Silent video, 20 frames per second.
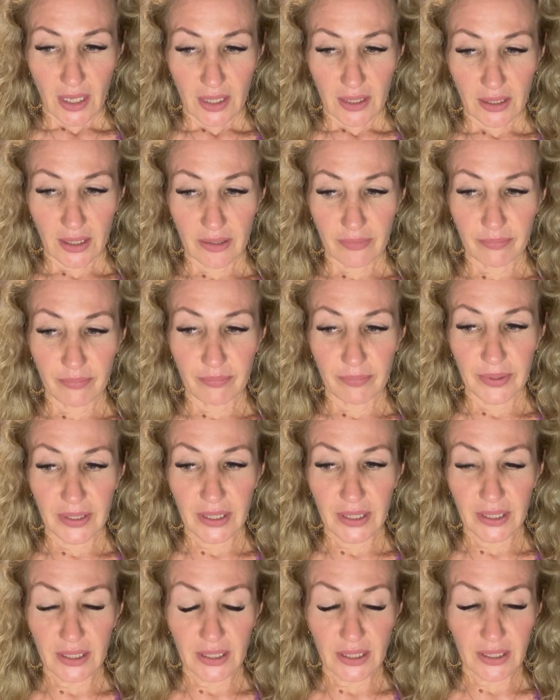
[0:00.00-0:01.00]
That
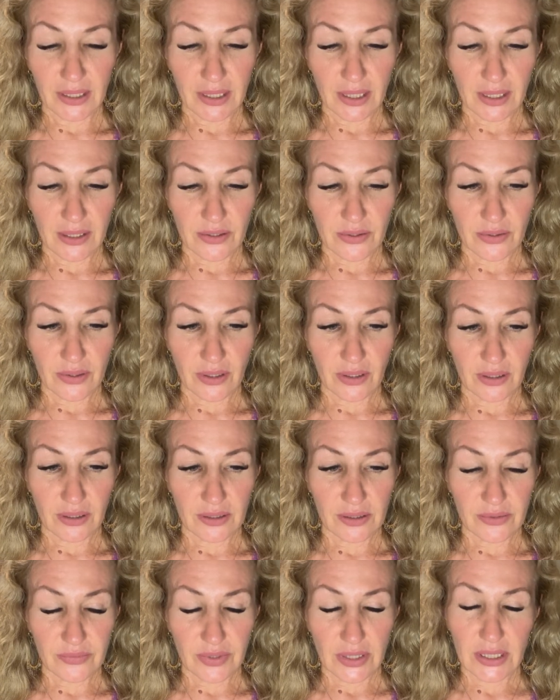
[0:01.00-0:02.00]
being that you
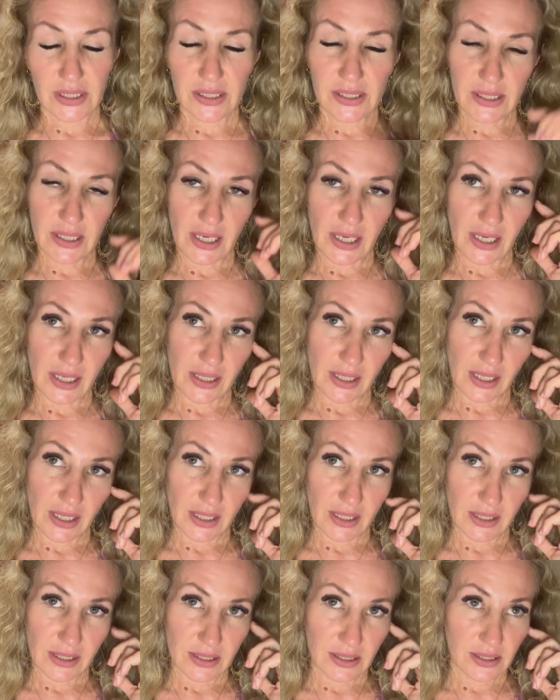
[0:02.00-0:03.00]
can't really say
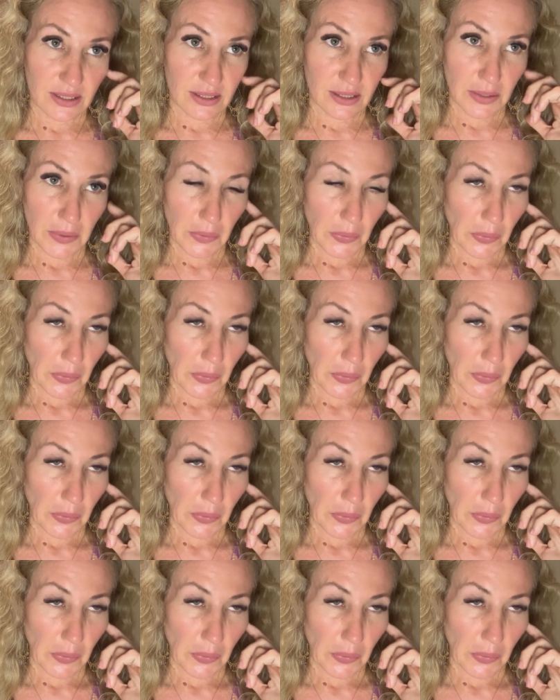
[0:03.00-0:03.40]
that is